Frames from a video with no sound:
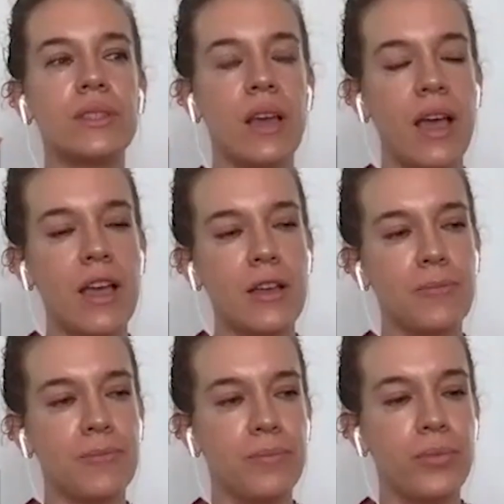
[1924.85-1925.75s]

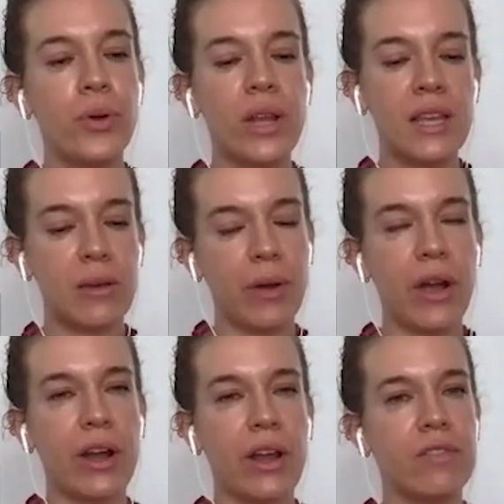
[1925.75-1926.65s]
poignant
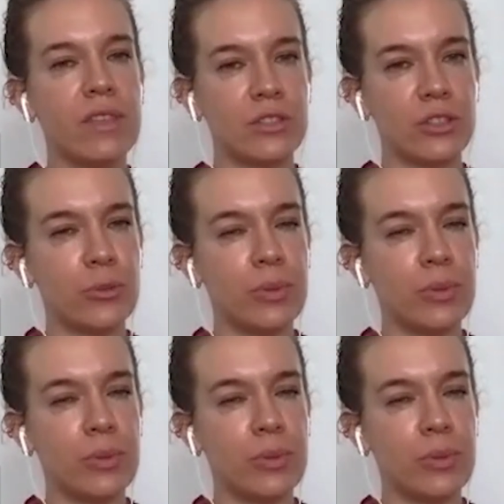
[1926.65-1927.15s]
part of this group,